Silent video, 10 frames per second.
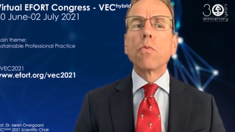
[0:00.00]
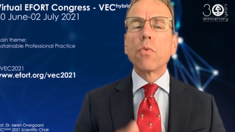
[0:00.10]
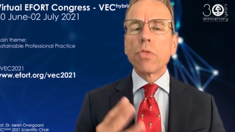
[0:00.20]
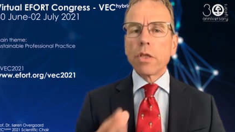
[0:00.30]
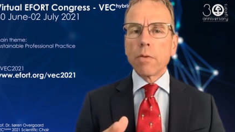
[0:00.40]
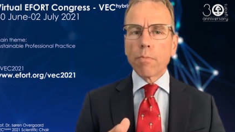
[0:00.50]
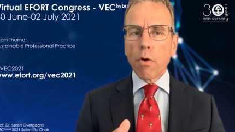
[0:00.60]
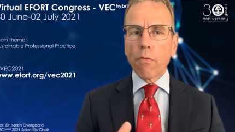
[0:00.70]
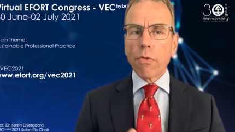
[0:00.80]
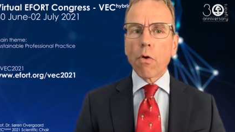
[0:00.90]
within
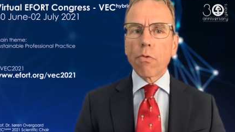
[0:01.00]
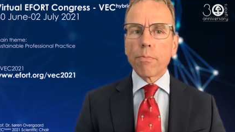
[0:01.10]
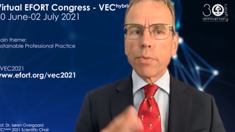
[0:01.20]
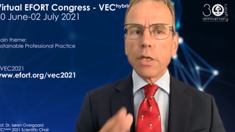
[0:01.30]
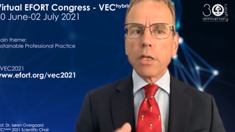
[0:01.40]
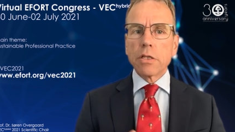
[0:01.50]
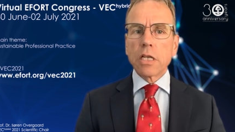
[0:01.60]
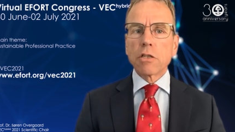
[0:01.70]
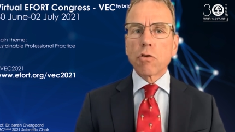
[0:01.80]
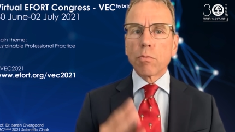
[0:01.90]
both orthopedics
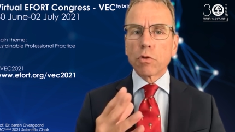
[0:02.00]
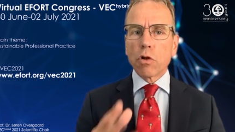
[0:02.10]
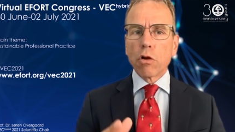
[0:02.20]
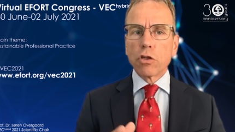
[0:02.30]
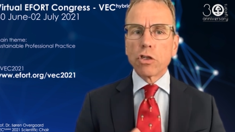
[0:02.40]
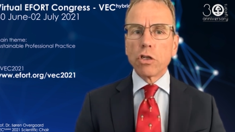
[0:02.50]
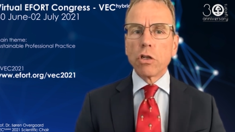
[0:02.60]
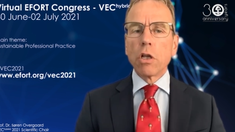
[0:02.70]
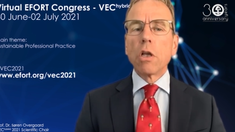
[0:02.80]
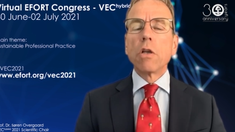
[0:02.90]
and
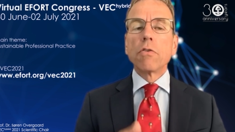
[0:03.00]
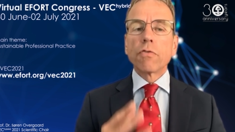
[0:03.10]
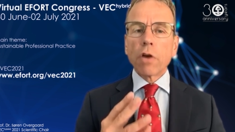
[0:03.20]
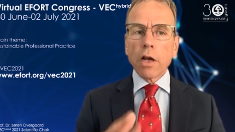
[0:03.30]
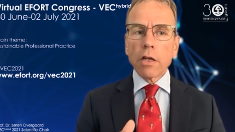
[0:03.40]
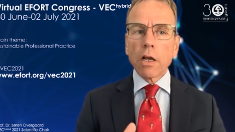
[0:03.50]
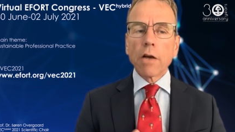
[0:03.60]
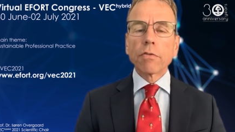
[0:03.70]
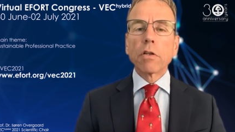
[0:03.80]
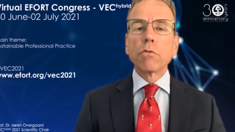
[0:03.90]
traumatology Friday
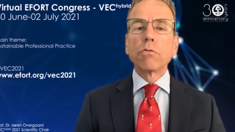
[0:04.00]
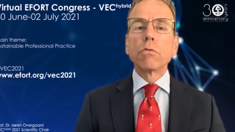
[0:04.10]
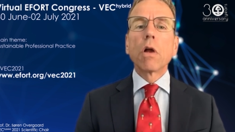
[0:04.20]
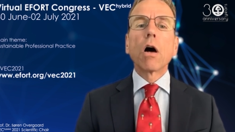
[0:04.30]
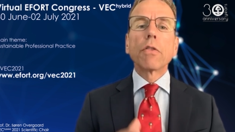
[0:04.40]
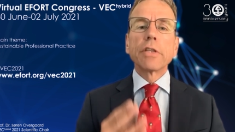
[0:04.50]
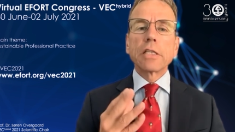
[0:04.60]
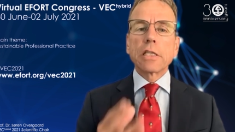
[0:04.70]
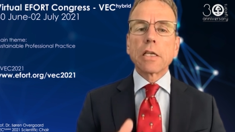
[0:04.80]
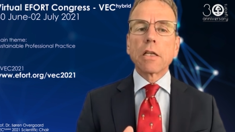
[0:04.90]
afternoon on the
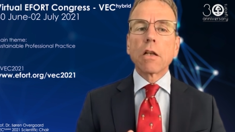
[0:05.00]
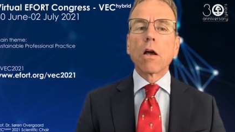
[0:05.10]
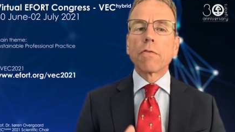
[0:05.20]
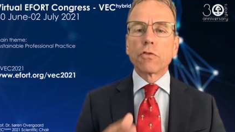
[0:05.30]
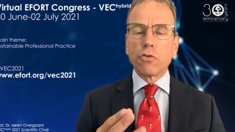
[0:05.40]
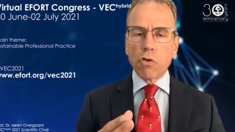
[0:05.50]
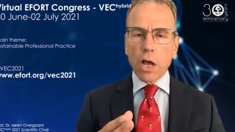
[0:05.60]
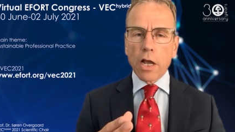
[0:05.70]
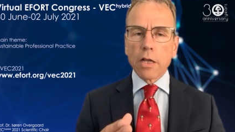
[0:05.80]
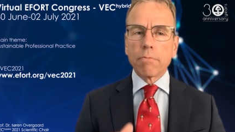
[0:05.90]
2nd of
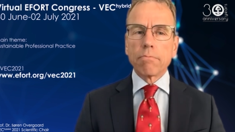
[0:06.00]
July.